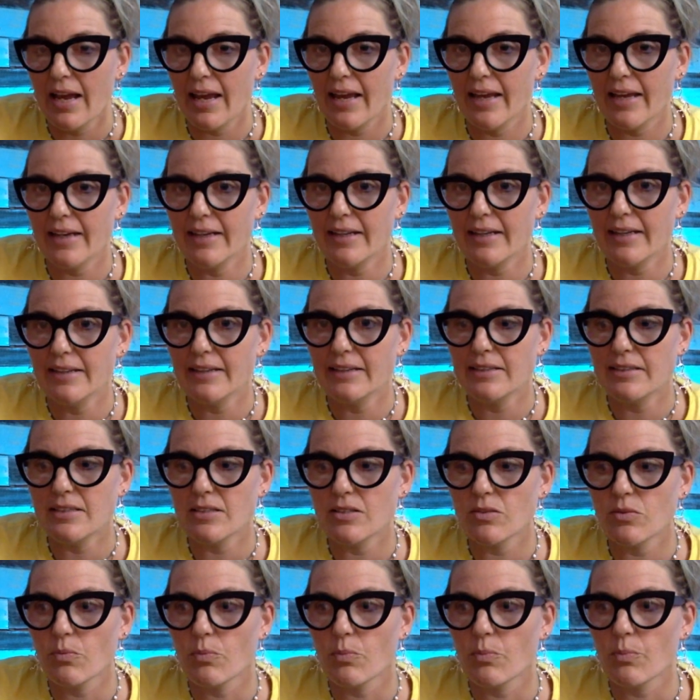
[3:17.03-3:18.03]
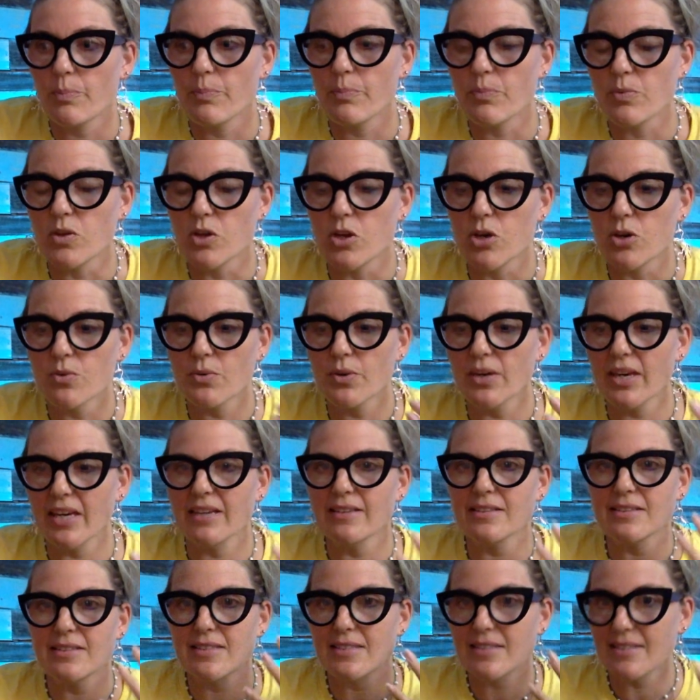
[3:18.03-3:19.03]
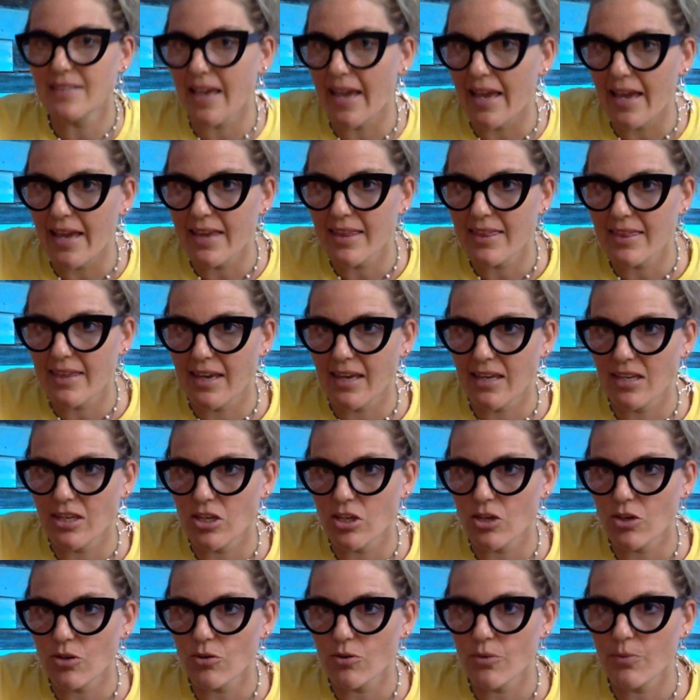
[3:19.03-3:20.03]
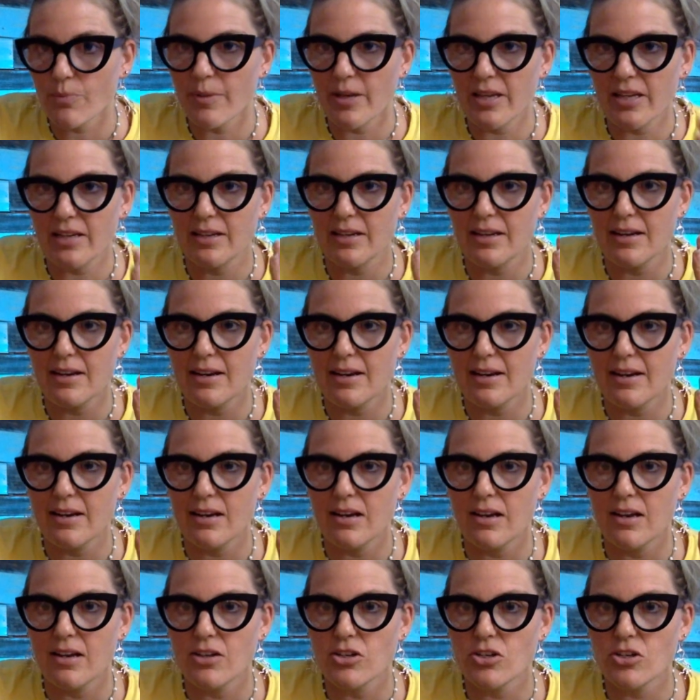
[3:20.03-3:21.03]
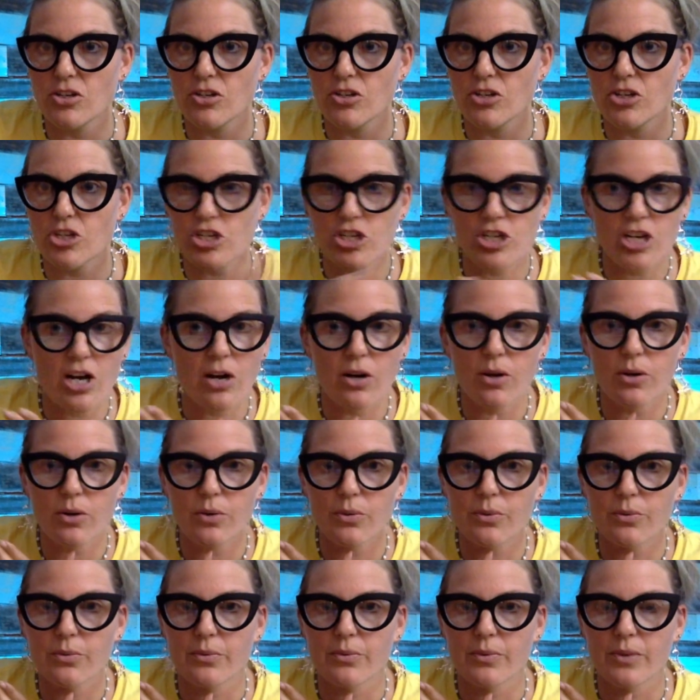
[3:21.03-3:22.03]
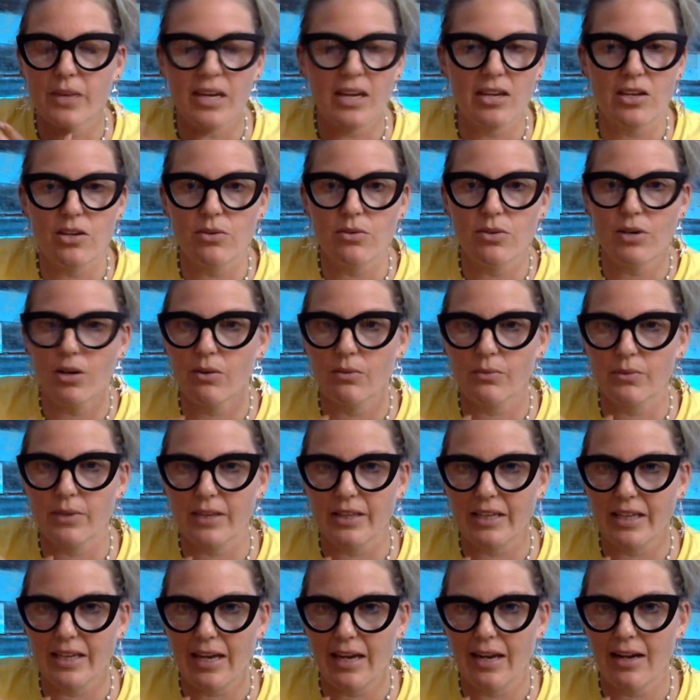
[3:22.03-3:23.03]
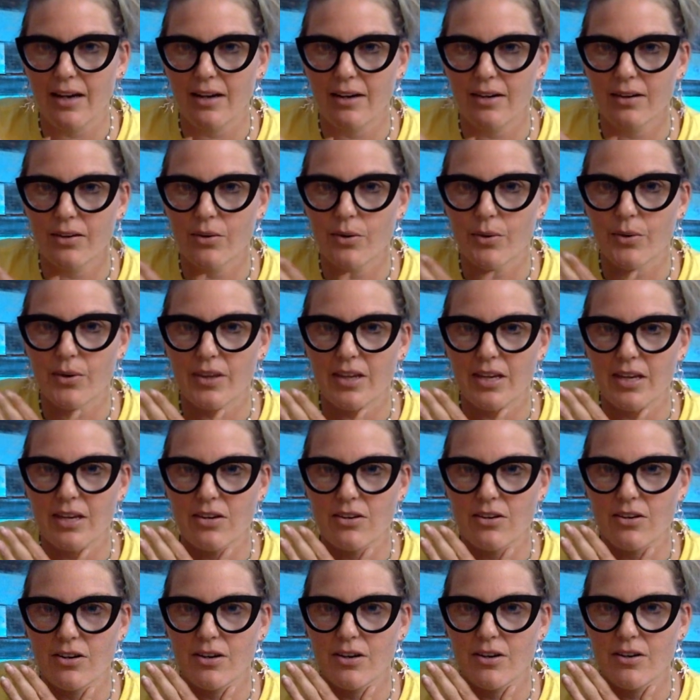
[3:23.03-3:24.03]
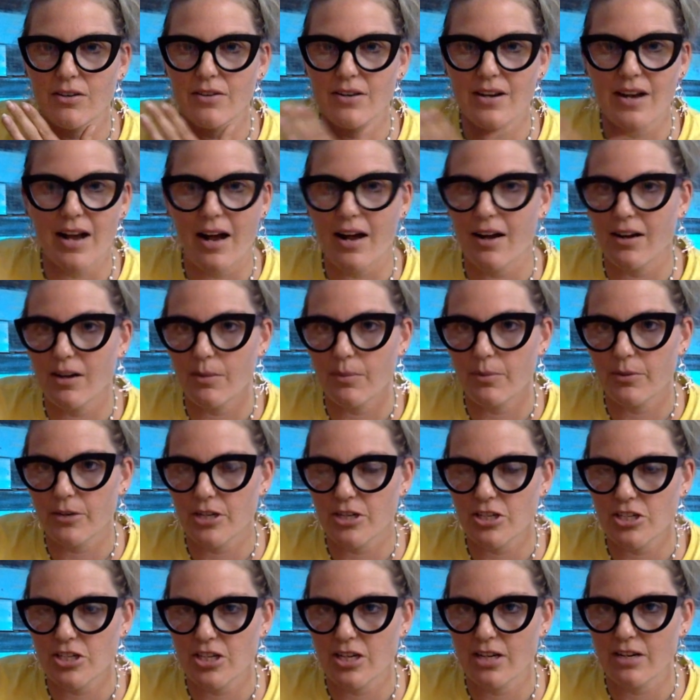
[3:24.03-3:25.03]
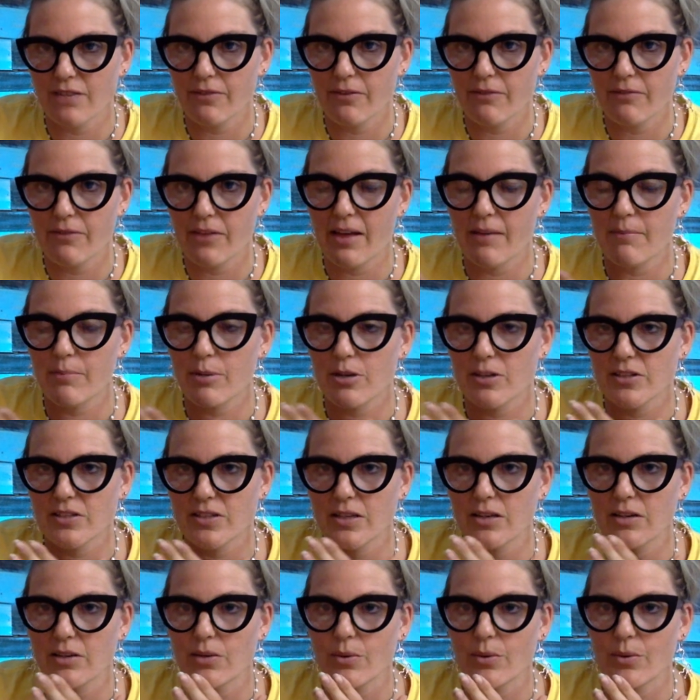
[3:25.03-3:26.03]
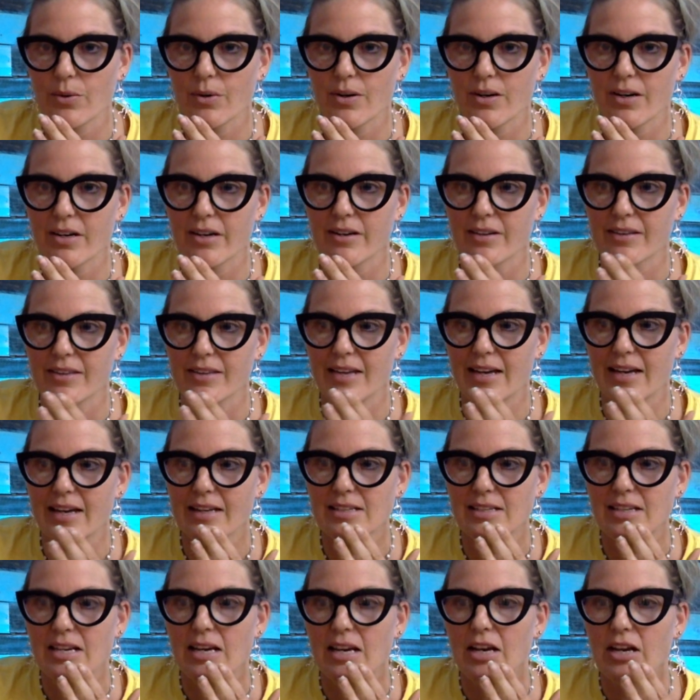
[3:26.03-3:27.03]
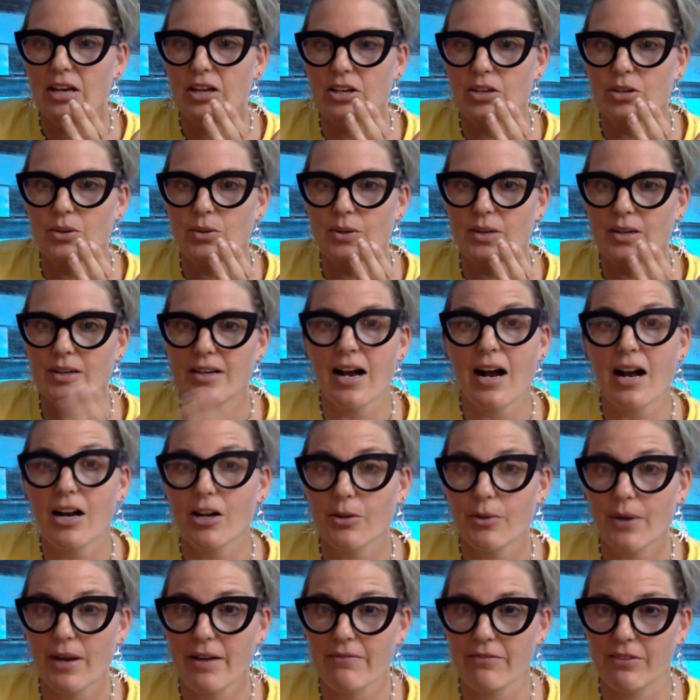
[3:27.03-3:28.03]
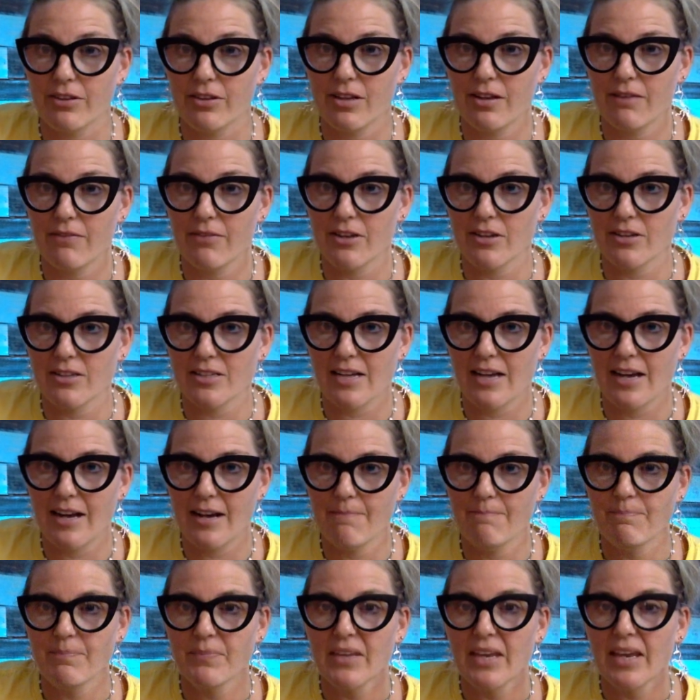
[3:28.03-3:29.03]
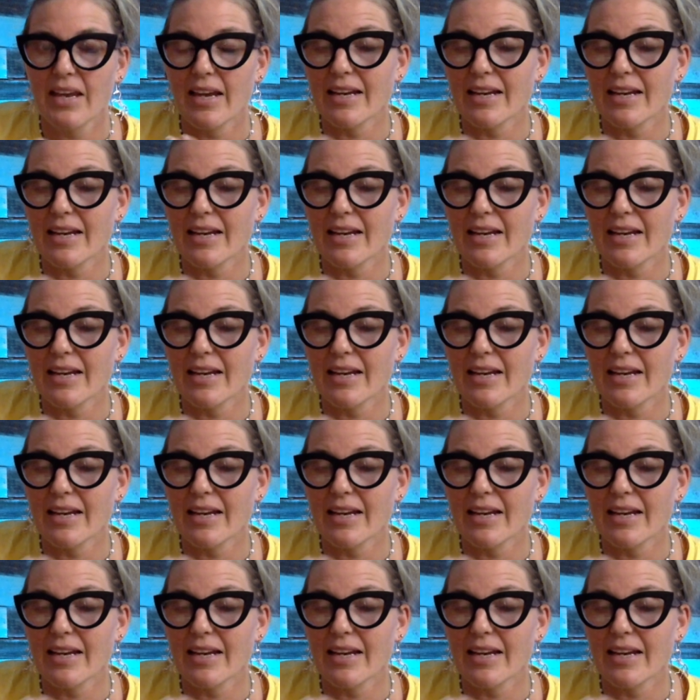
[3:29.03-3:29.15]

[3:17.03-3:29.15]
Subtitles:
And you can say thank you, but show that you don't really care or that you're not appreciative of that person or that you're not grateful of their time.